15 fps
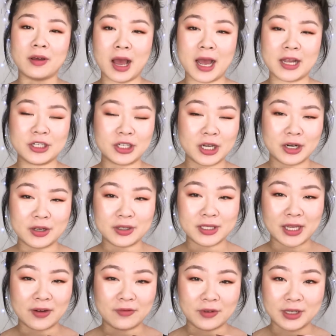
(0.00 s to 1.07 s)
eyeshadows
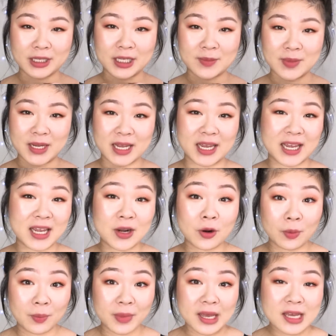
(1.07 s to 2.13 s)
can really be a hit
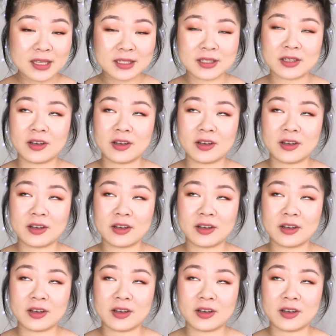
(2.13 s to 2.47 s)
or miss.